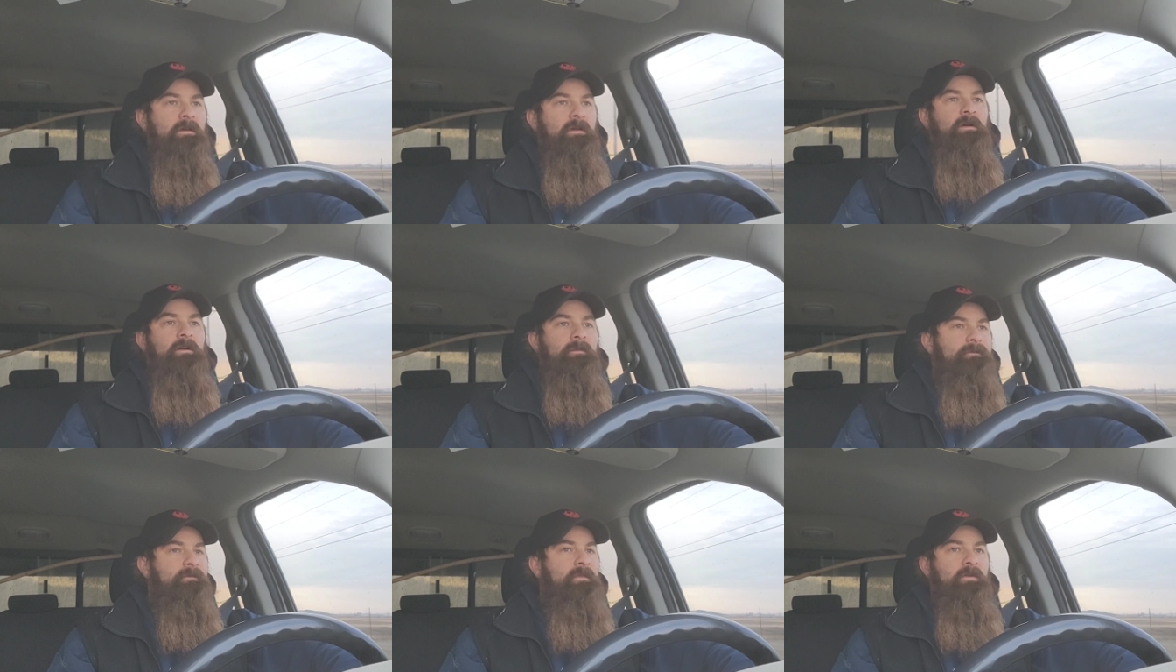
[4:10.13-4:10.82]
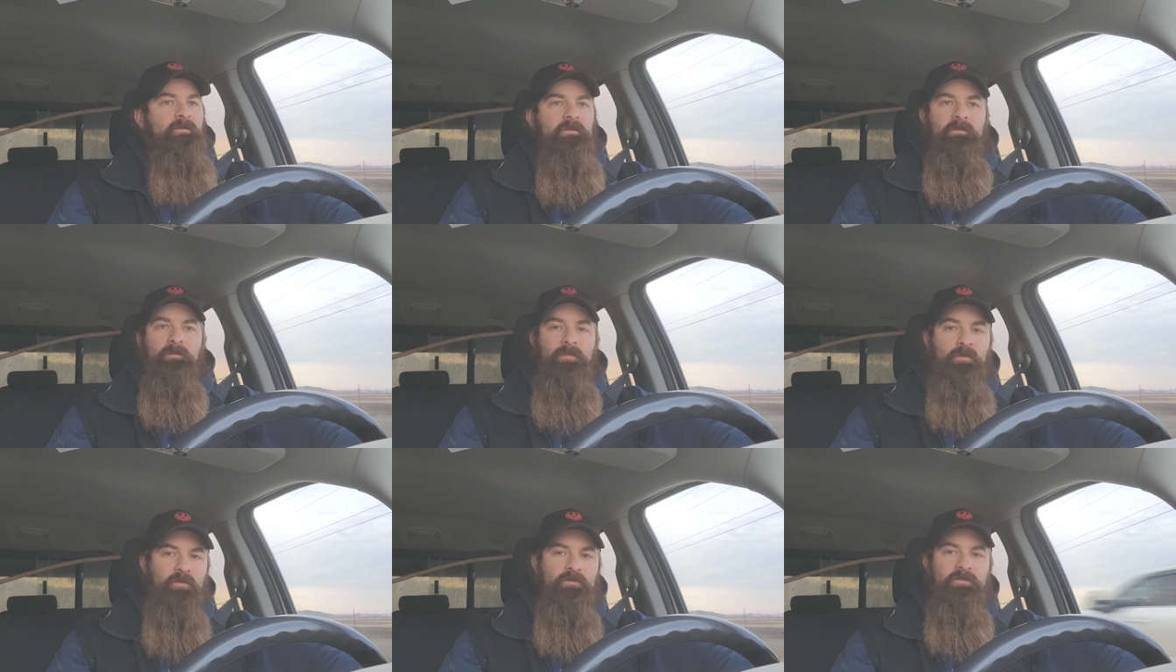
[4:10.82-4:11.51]
Um, it's just a
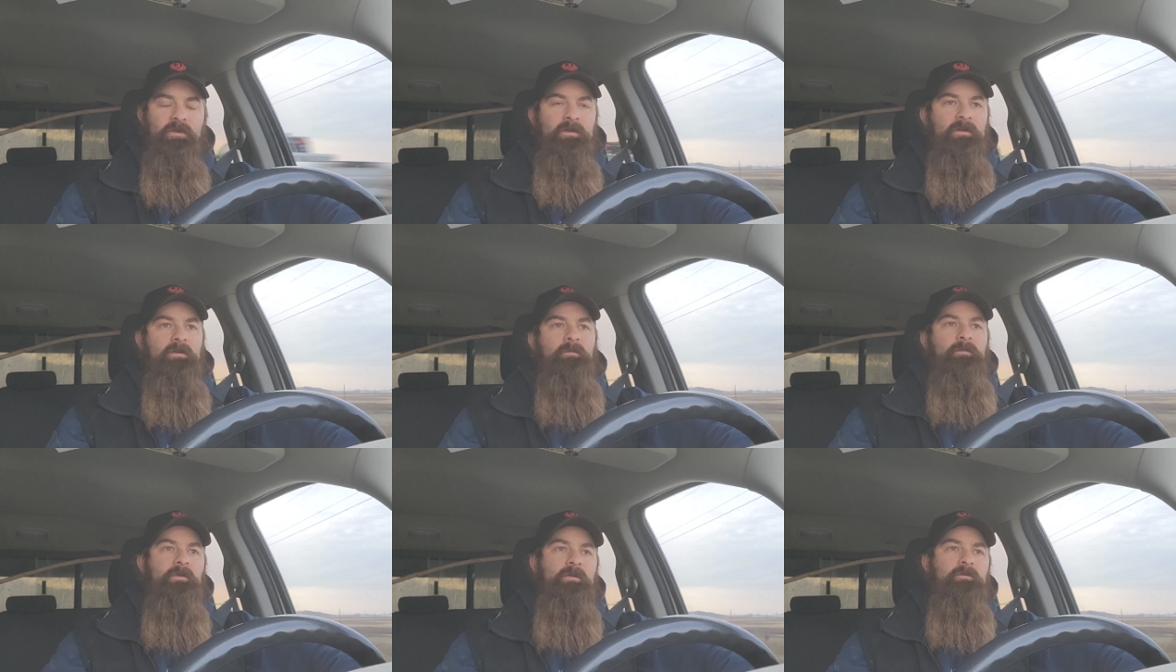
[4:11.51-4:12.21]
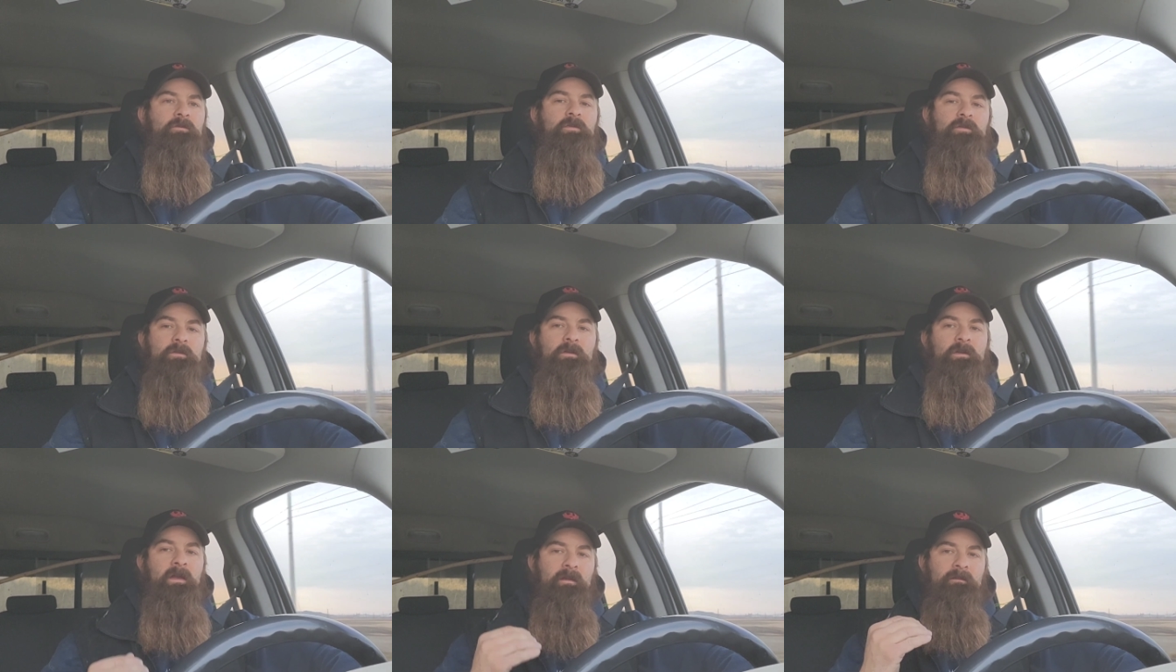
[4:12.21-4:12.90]
pull trigger, but you could.
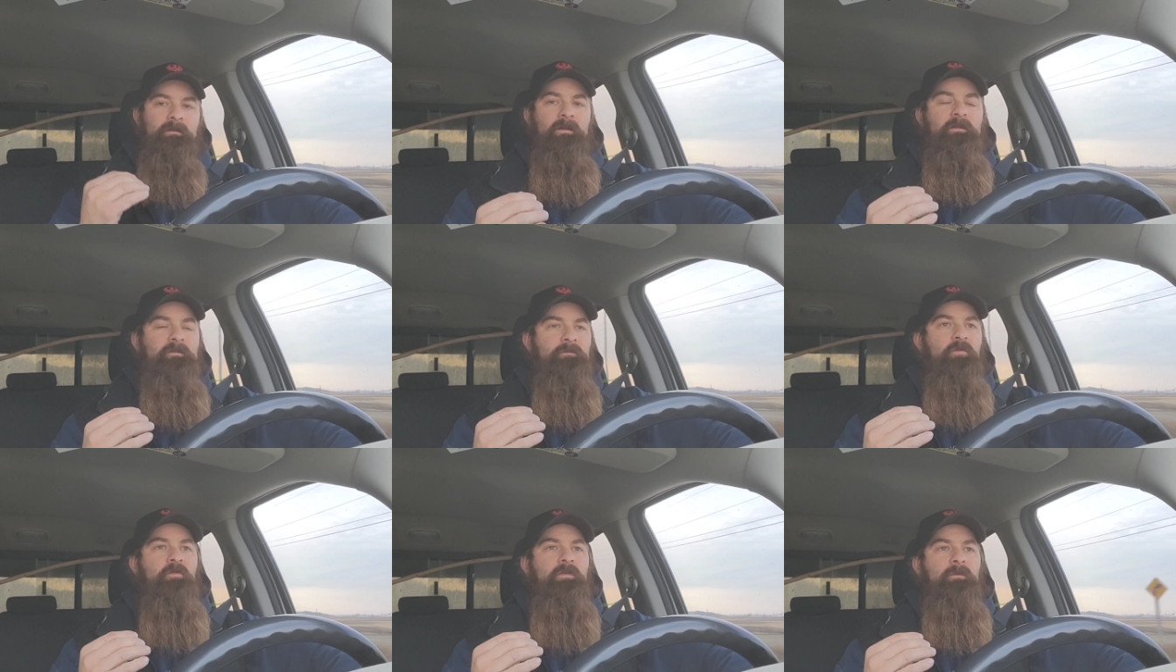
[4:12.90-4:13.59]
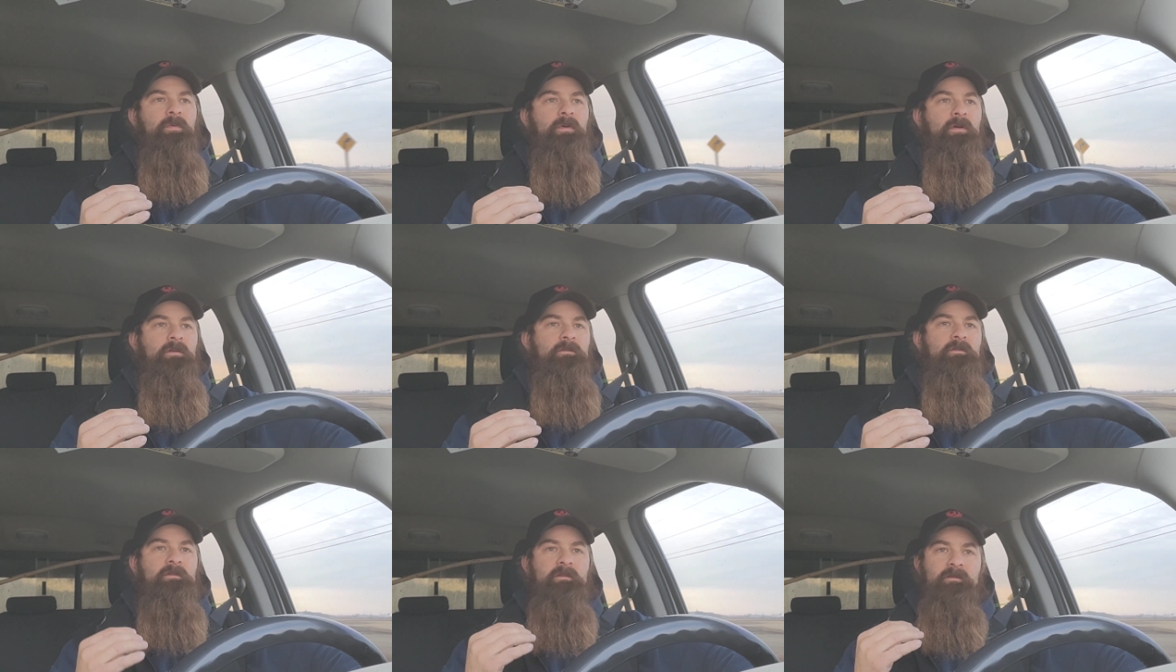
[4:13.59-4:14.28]
It has less moving
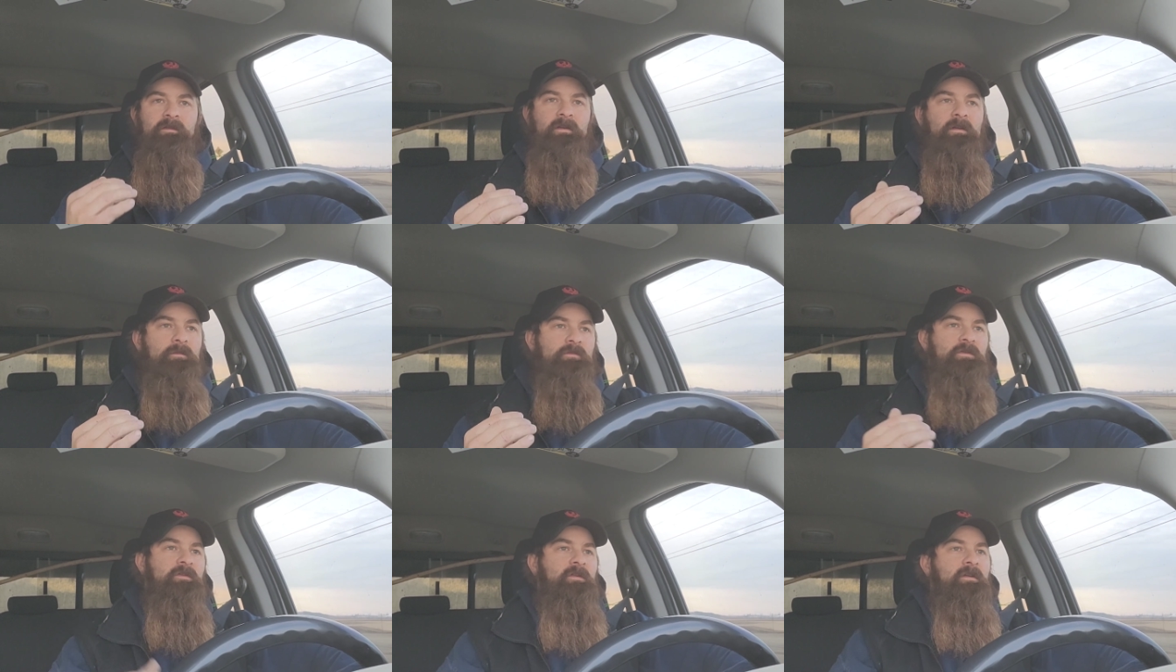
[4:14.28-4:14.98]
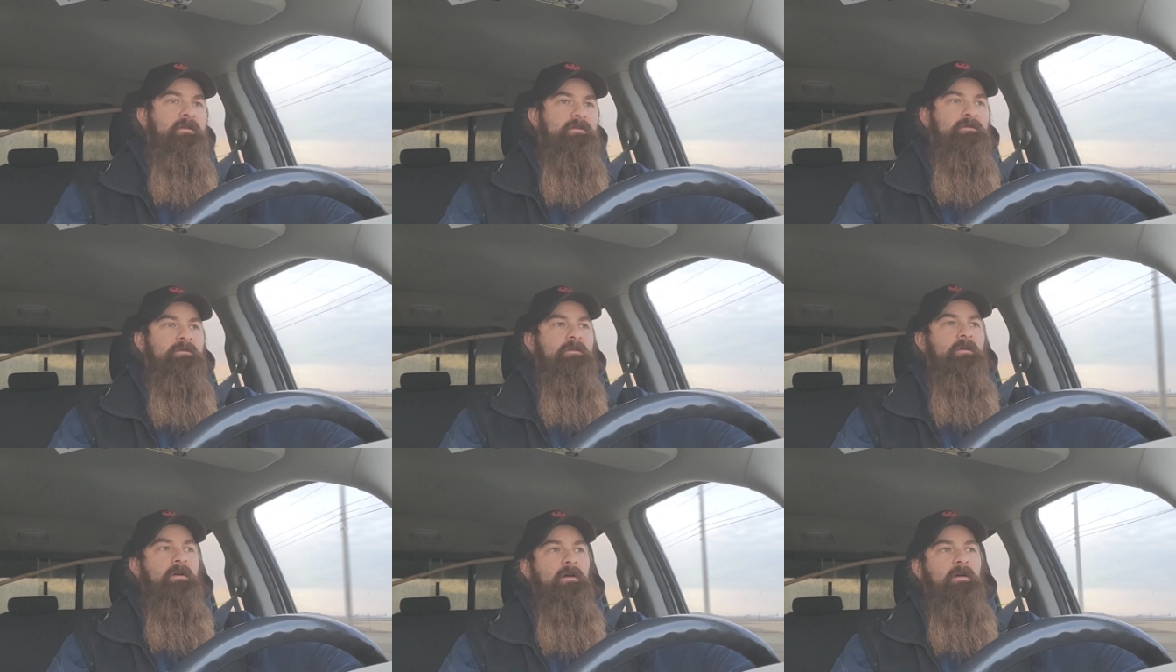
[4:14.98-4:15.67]
parts. It's set up just like a,
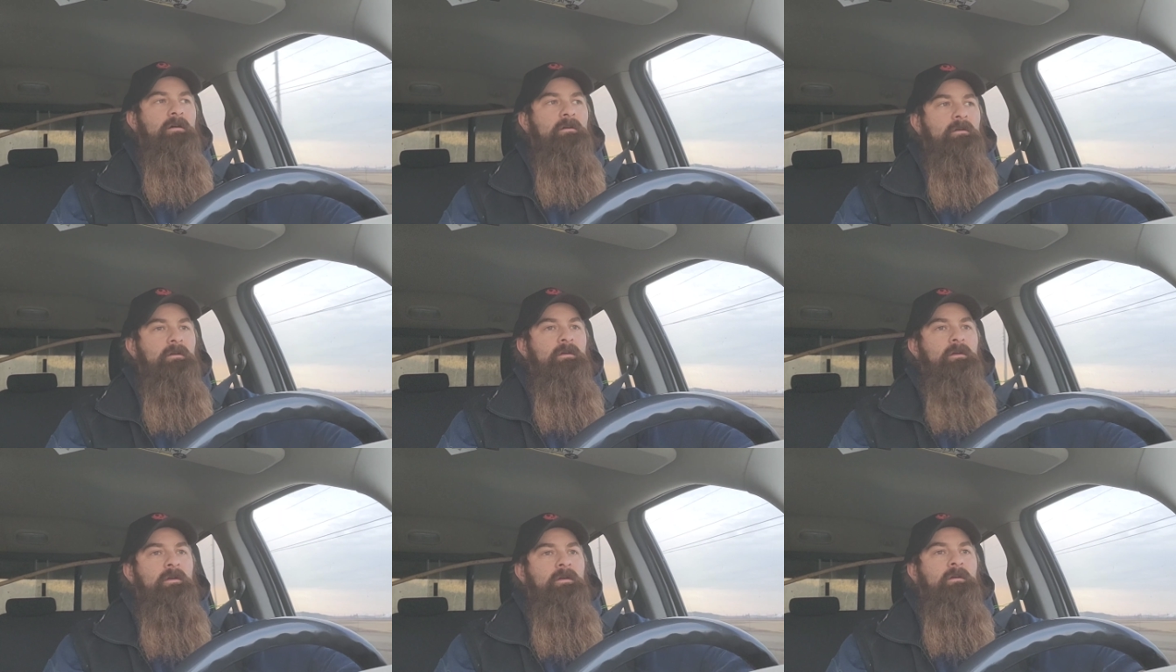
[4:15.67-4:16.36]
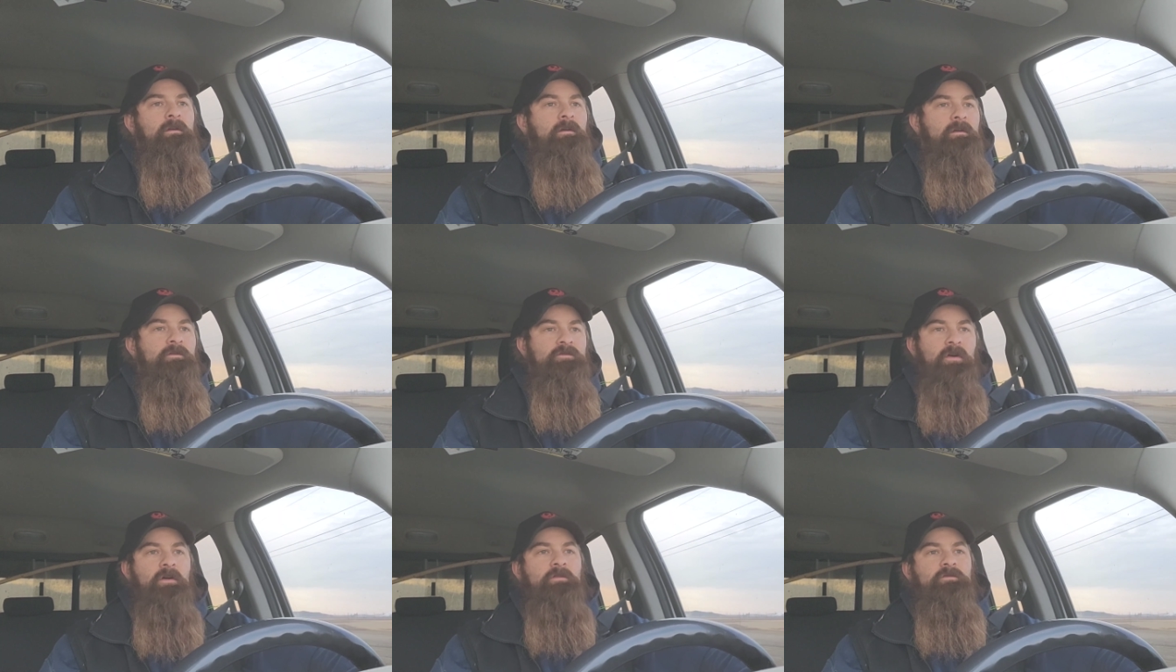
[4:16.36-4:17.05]
uh, a
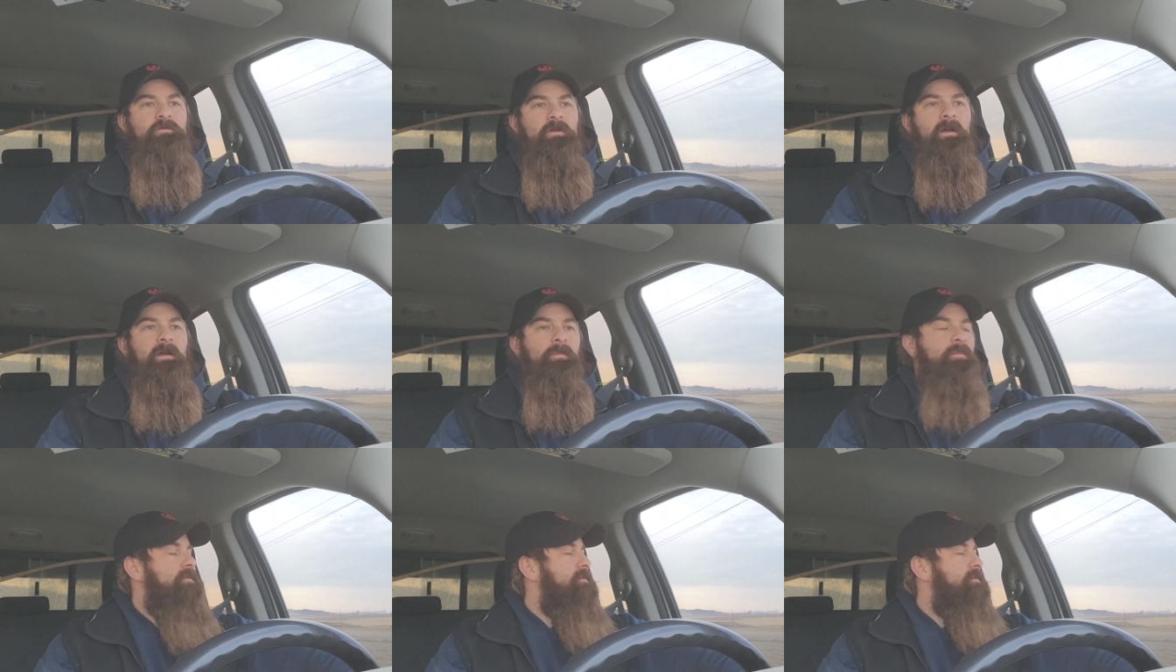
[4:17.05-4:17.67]
jaw trap